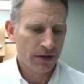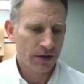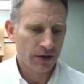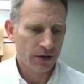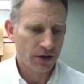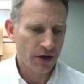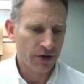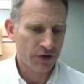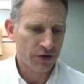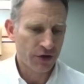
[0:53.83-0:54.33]
the
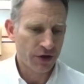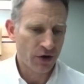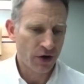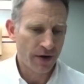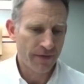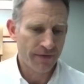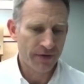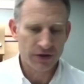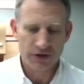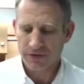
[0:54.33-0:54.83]
country in
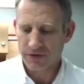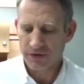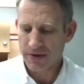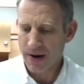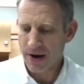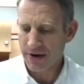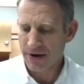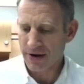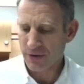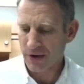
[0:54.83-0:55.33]
offensive
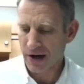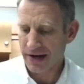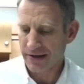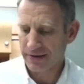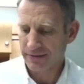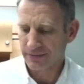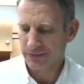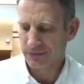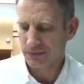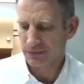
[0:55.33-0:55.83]
rebounding
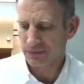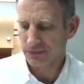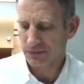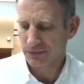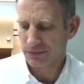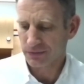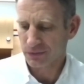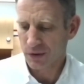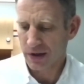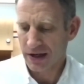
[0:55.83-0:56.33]
rate.
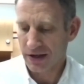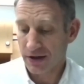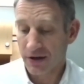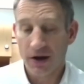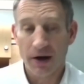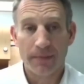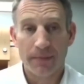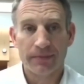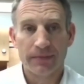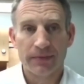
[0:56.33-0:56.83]
We
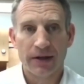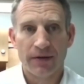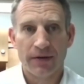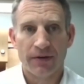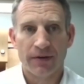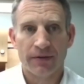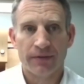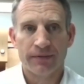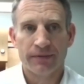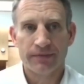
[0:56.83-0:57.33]
ended up
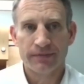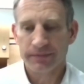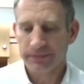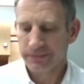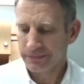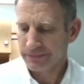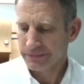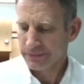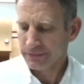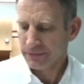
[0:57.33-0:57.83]
giving
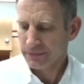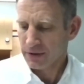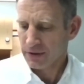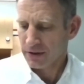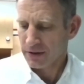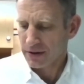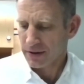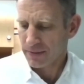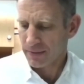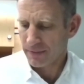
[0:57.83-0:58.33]

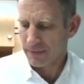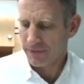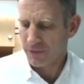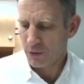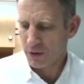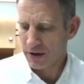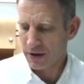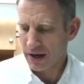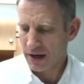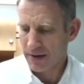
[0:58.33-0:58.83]

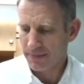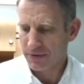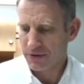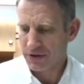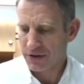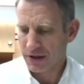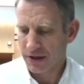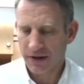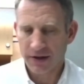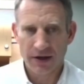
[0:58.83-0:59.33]

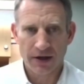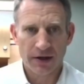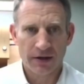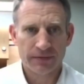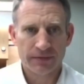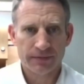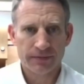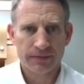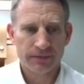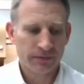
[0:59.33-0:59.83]
49% of their